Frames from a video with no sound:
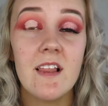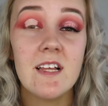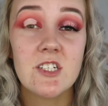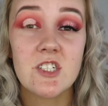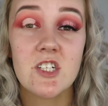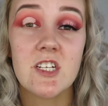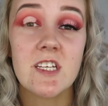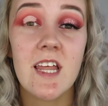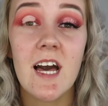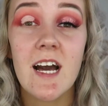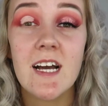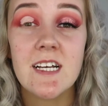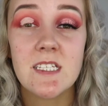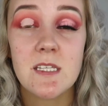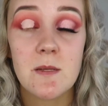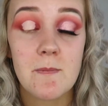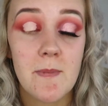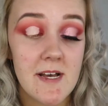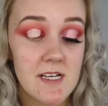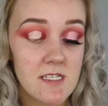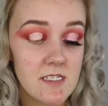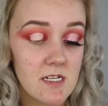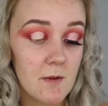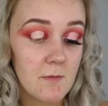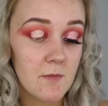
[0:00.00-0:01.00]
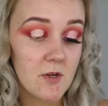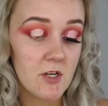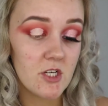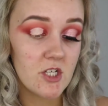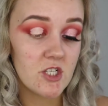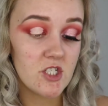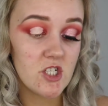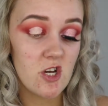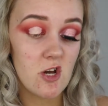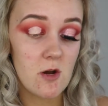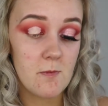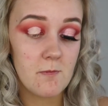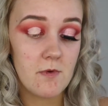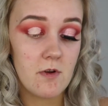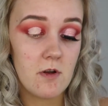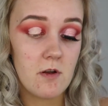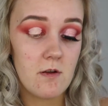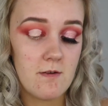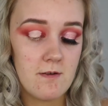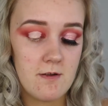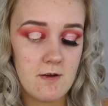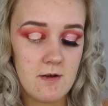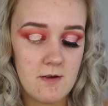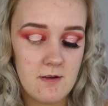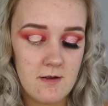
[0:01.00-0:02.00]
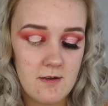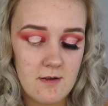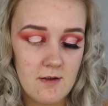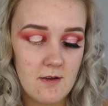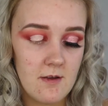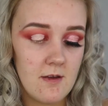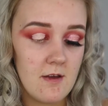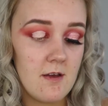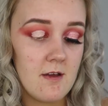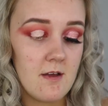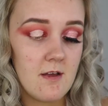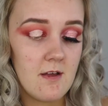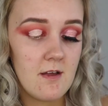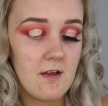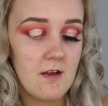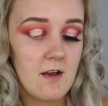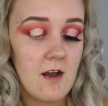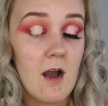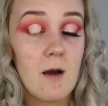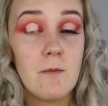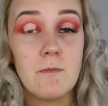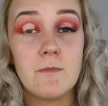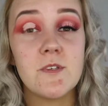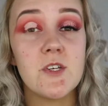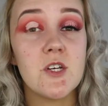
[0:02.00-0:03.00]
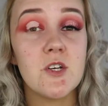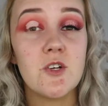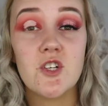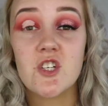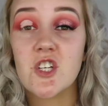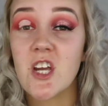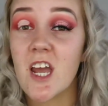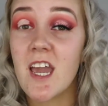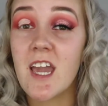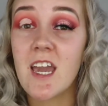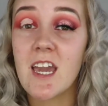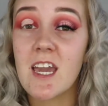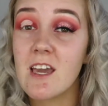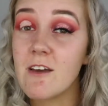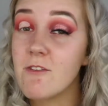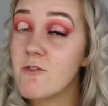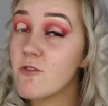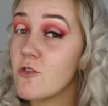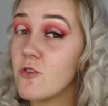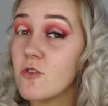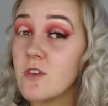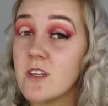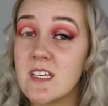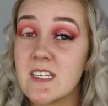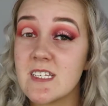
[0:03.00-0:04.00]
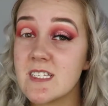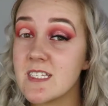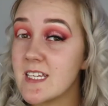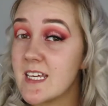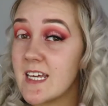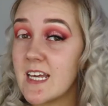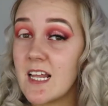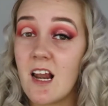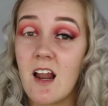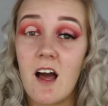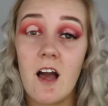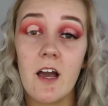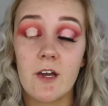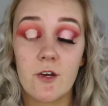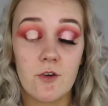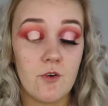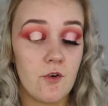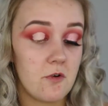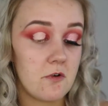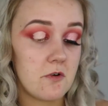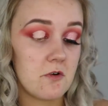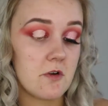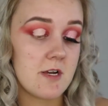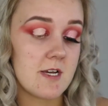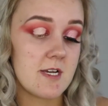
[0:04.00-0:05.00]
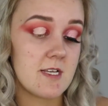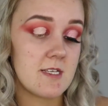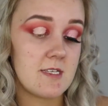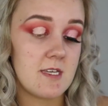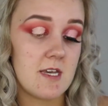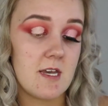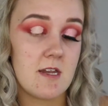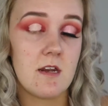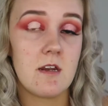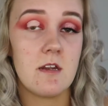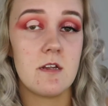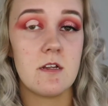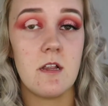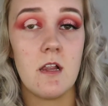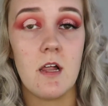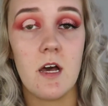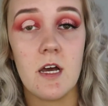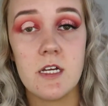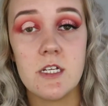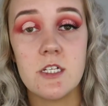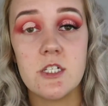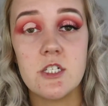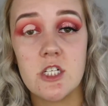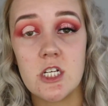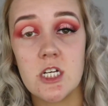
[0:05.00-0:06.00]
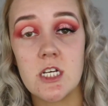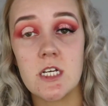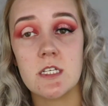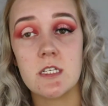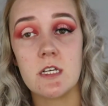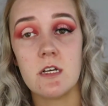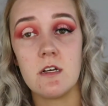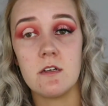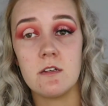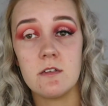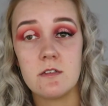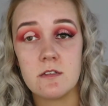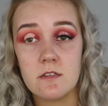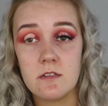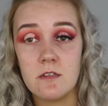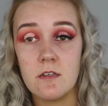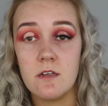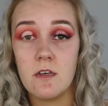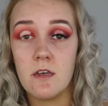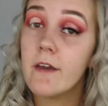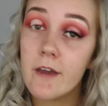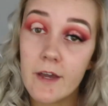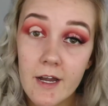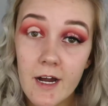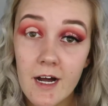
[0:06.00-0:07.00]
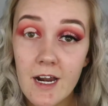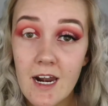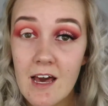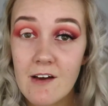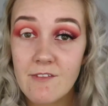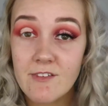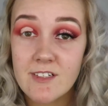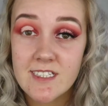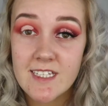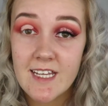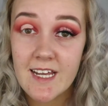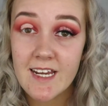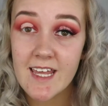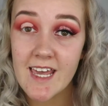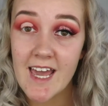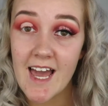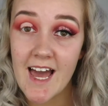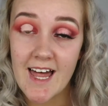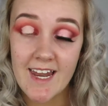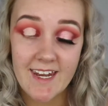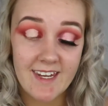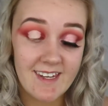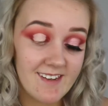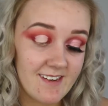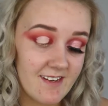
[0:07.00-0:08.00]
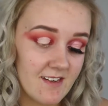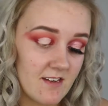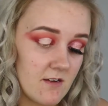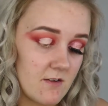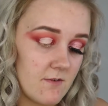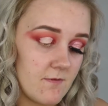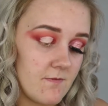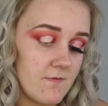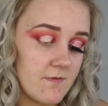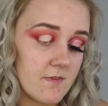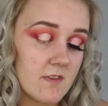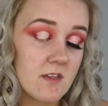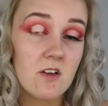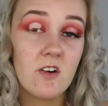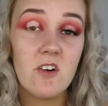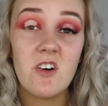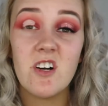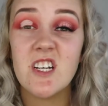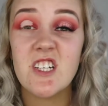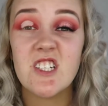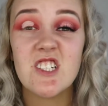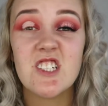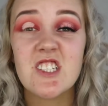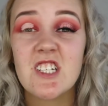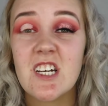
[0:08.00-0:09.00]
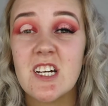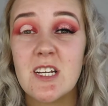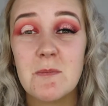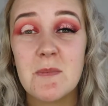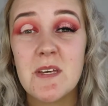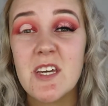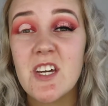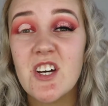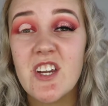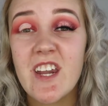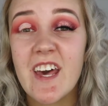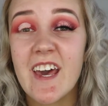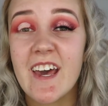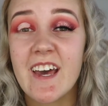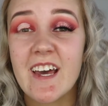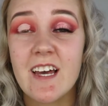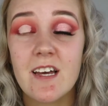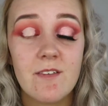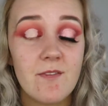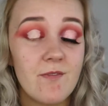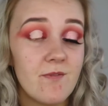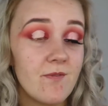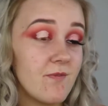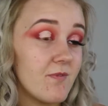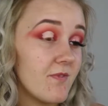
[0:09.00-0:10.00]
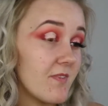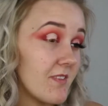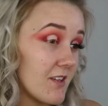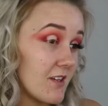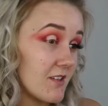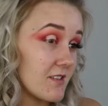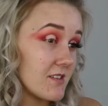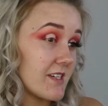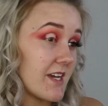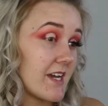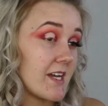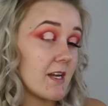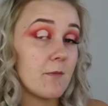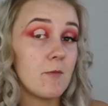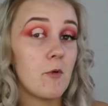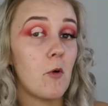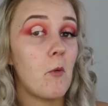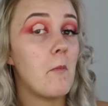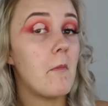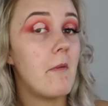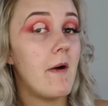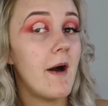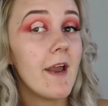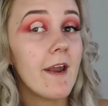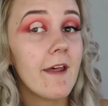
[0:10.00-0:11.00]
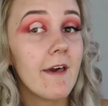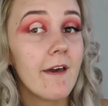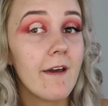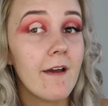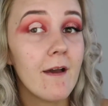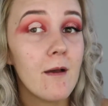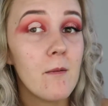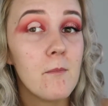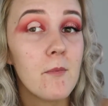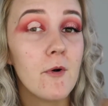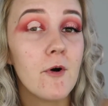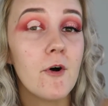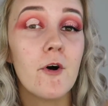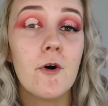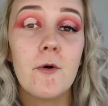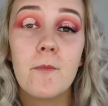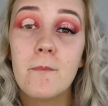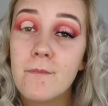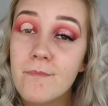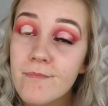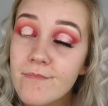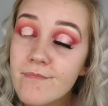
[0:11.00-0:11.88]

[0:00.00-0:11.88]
literally that is the best I'm gonna do. I'm too shaky for all this neat line cut creasing, like Jesus. You gotta have a steady hand, or you just gotta be good at it. I'm not saying I'm not bad at it, but